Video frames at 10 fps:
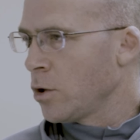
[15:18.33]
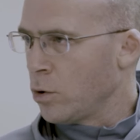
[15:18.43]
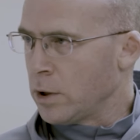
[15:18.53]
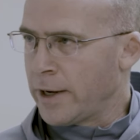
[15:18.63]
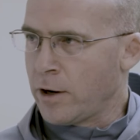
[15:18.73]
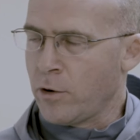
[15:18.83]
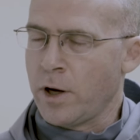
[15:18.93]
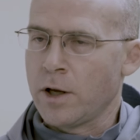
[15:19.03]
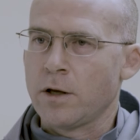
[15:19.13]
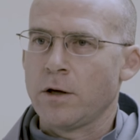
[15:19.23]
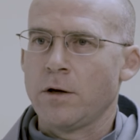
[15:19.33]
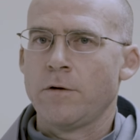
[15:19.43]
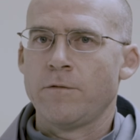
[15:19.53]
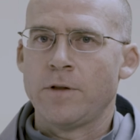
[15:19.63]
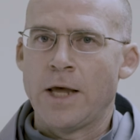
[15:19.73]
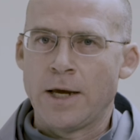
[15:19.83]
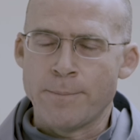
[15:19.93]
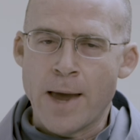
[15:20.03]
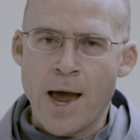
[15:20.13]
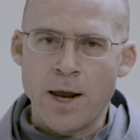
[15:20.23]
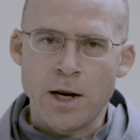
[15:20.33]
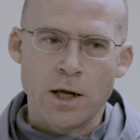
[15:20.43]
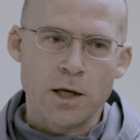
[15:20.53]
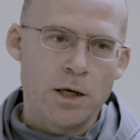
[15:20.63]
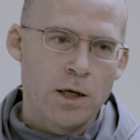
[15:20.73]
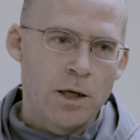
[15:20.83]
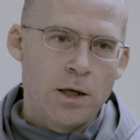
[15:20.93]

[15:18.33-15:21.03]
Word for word: choleric, phlegmatic,